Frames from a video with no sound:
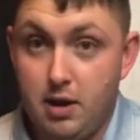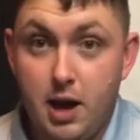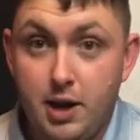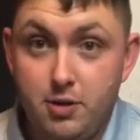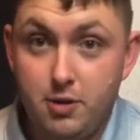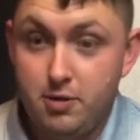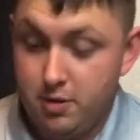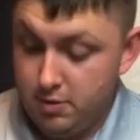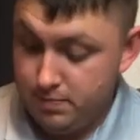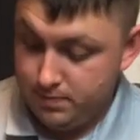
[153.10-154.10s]
I don't
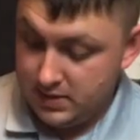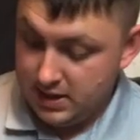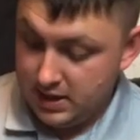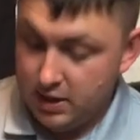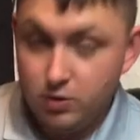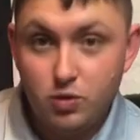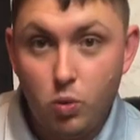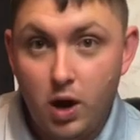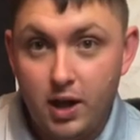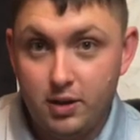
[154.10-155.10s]
know. It was a
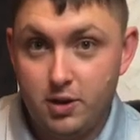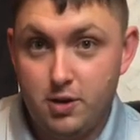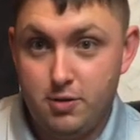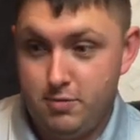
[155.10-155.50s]
while ago.